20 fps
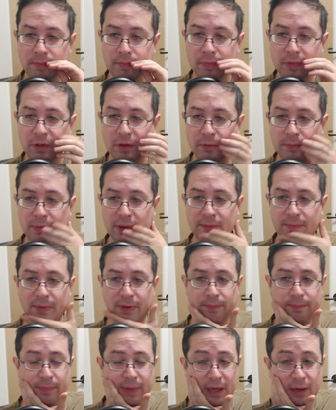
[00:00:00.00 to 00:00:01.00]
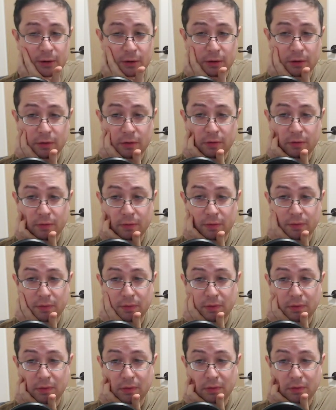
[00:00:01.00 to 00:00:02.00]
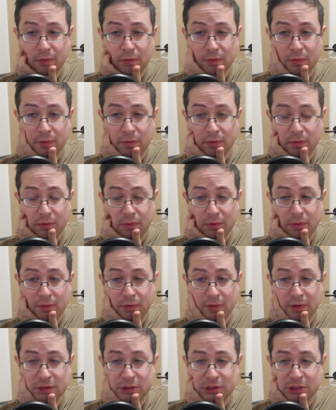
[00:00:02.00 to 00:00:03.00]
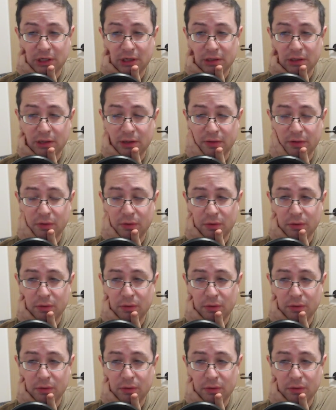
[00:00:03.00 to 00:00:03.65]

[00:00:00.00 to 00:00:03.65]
There might be better. The check doesn't